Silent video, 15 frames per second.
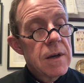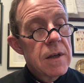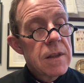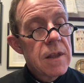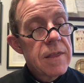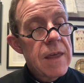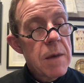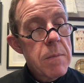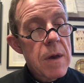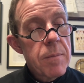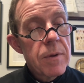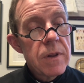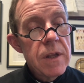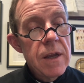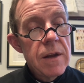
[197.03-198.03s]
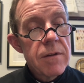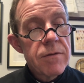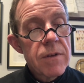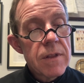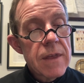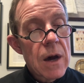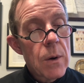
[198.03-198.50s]
that they may believe
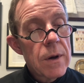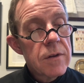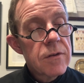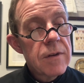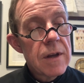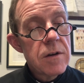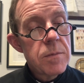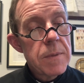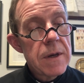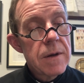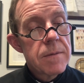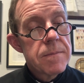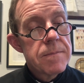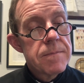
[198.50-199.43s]
that thou hast sent me.'